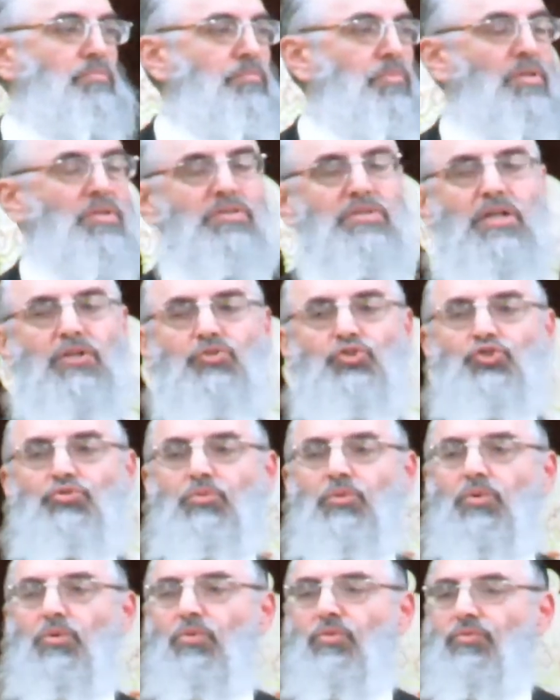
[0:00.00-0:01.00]
Please, Akadosh
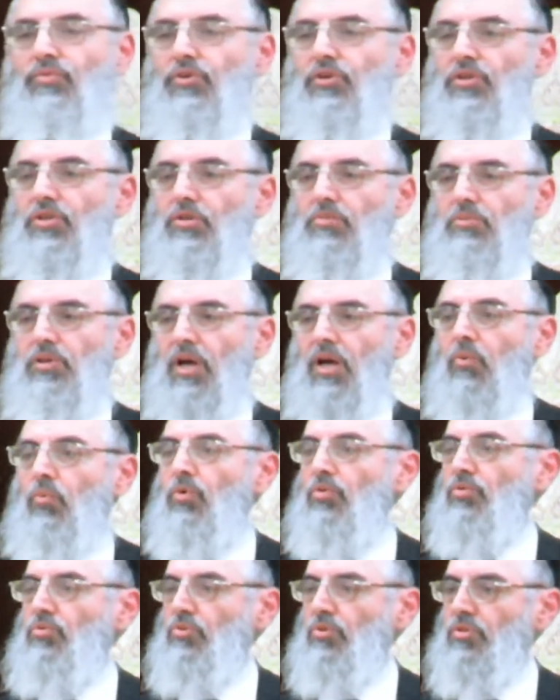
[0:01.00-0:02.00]
Baruch Hu, forgive me, I
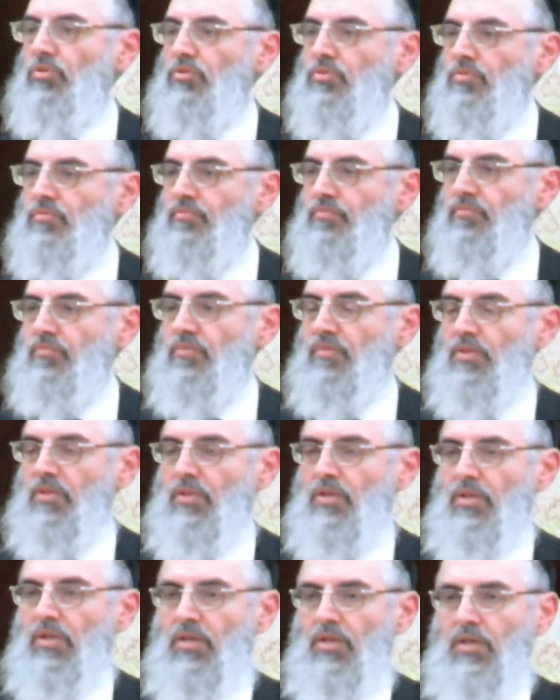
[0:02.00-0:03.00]
won't do it.
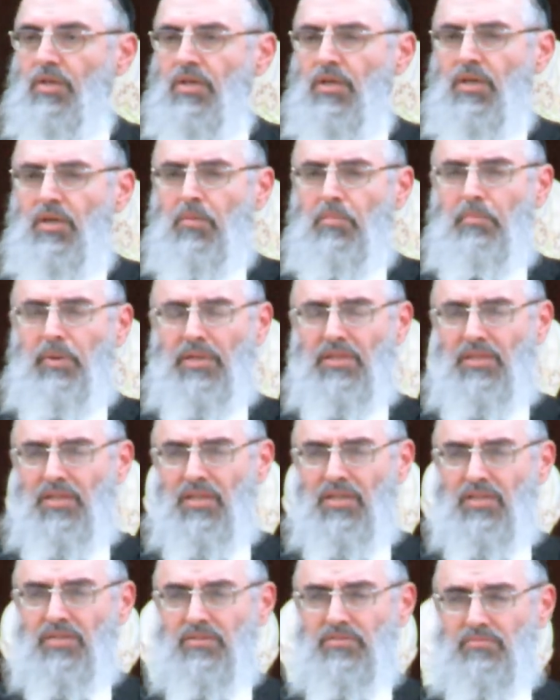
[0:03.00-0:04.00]
But
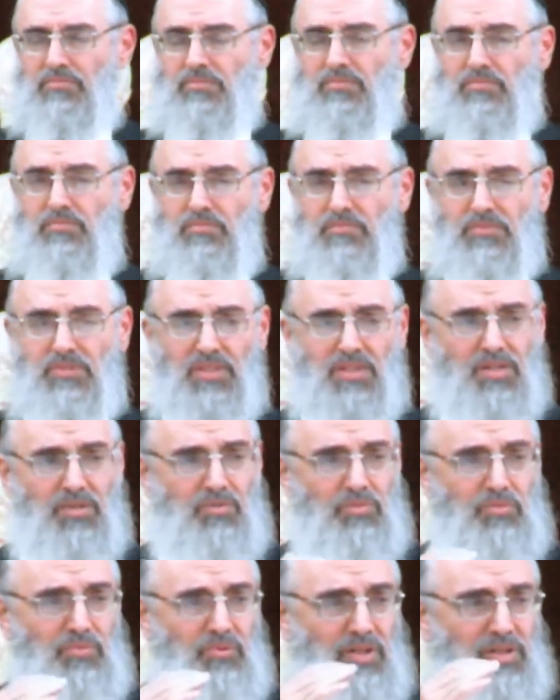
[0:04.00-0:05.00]

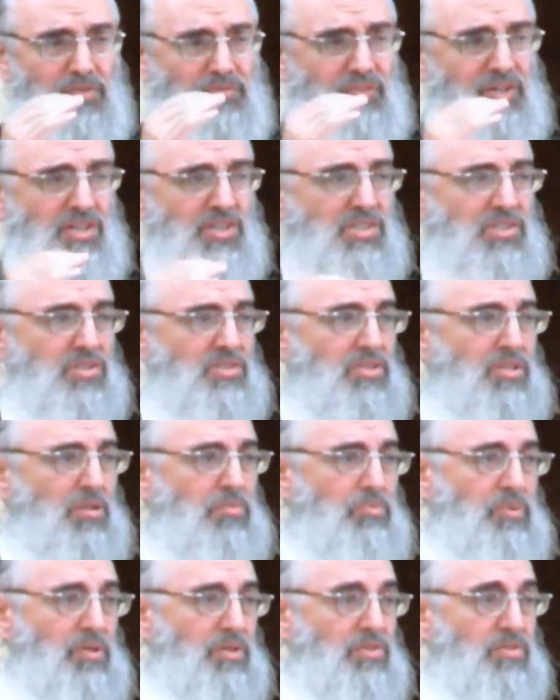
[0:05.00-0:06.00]
very first
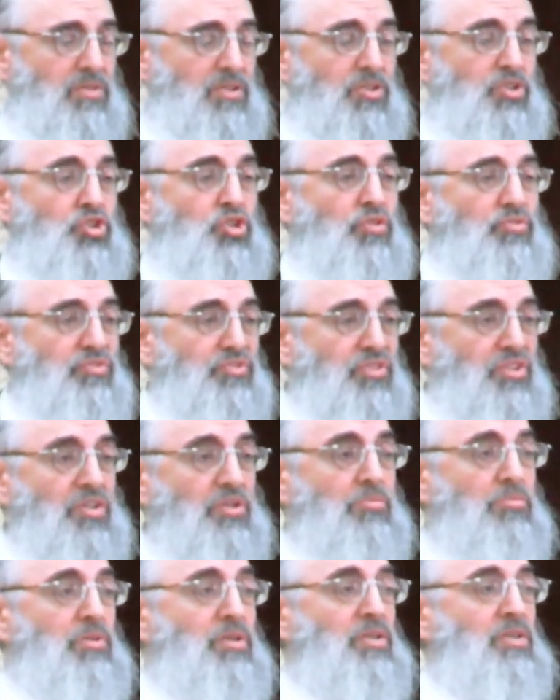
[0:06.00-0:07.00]
step is
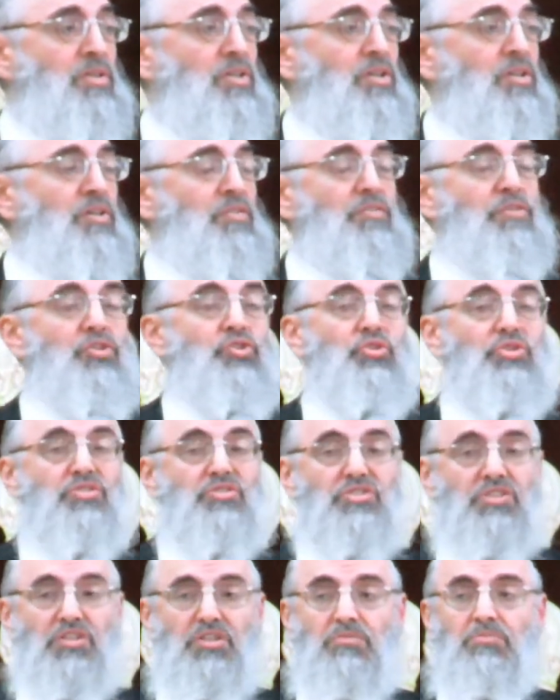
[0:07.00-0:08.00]
Shoftim
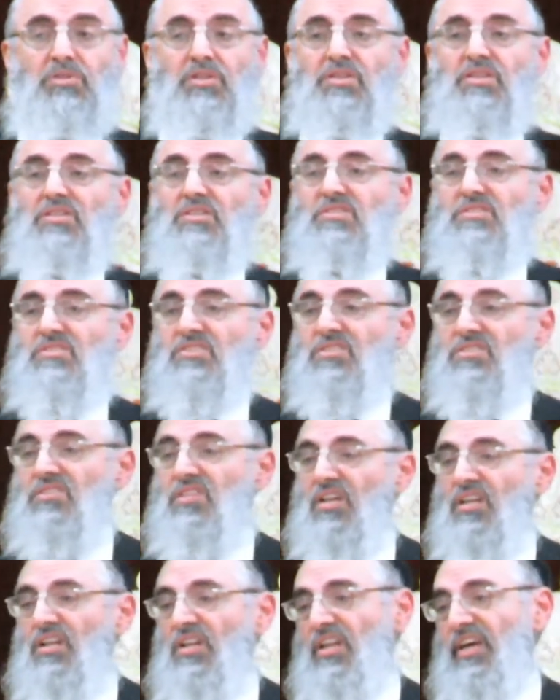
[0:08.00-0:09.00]
v'shotrim
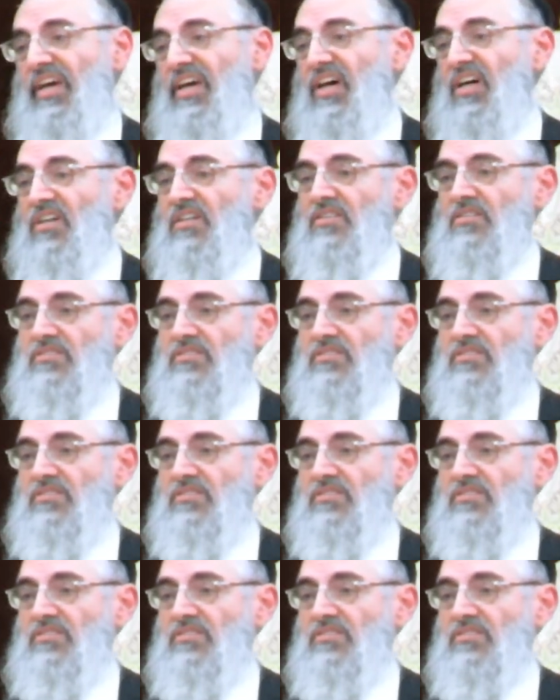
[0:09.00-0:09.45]
titen lecha.